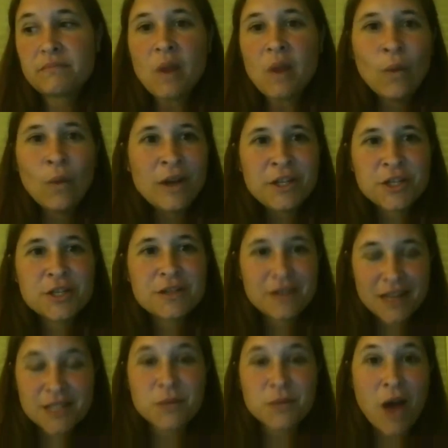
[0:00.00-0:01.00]
which
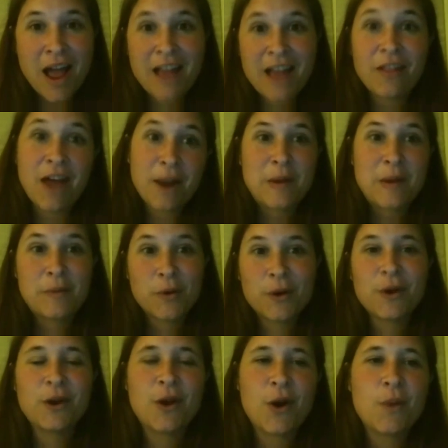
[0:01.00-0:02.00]
is why a lot of people
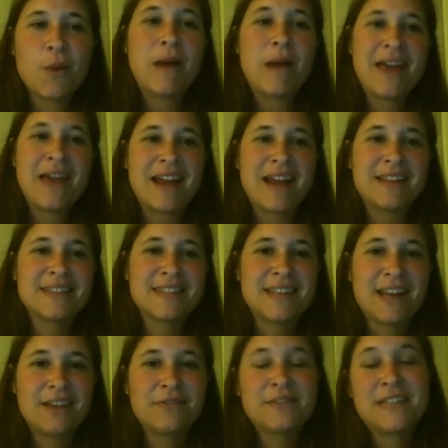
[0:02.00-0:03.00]
can go buy that
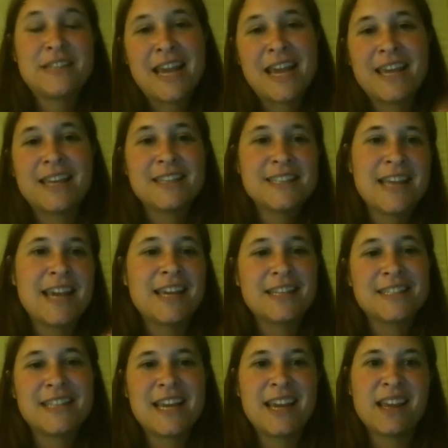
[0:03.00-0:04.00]
stuff, take it and take it
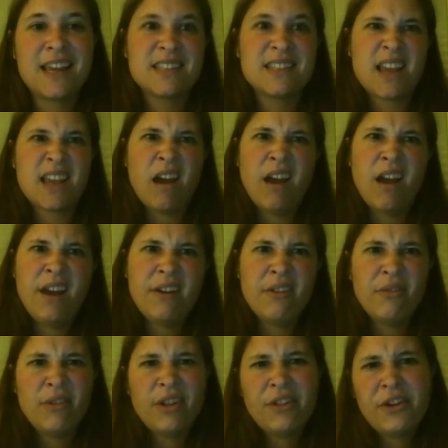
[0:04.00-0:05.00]
and take it and say, I
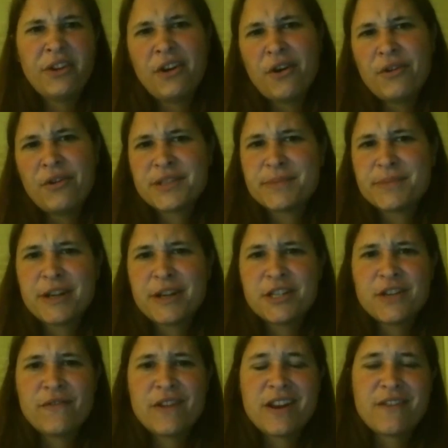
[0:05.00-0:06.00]
don't really notice much
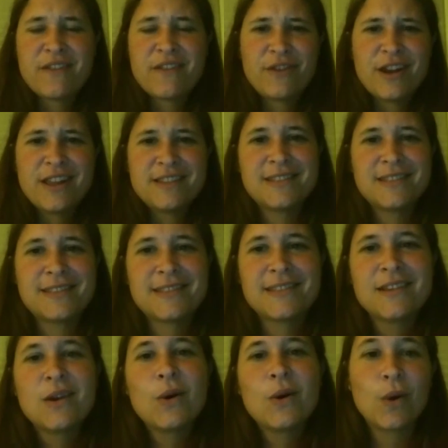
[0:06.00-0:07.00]
of a difference.
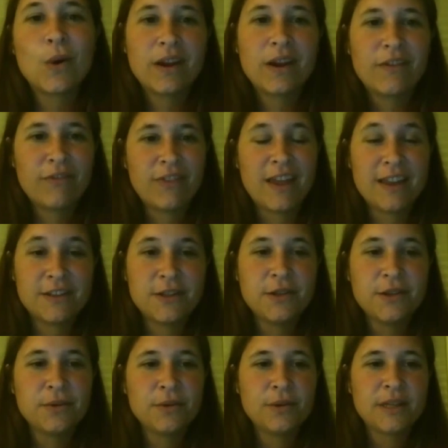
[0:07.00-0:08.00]
Or if they
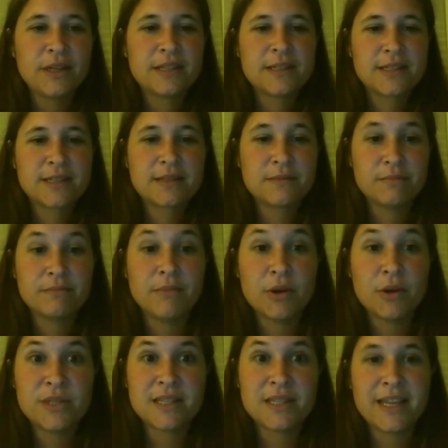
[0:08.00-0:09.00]
do, it's
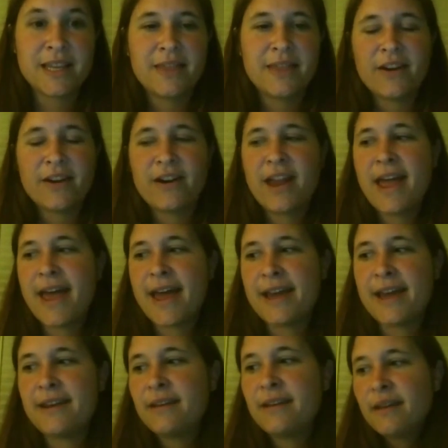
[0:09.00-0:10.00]
mostly in their
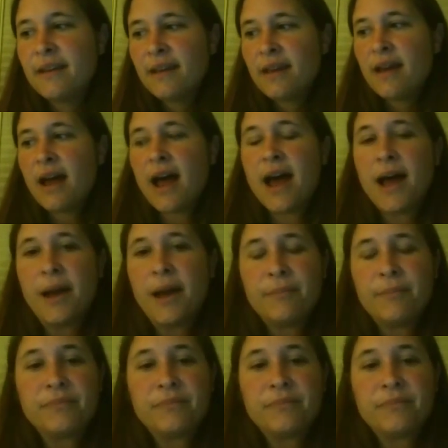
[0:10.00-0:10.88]
head. The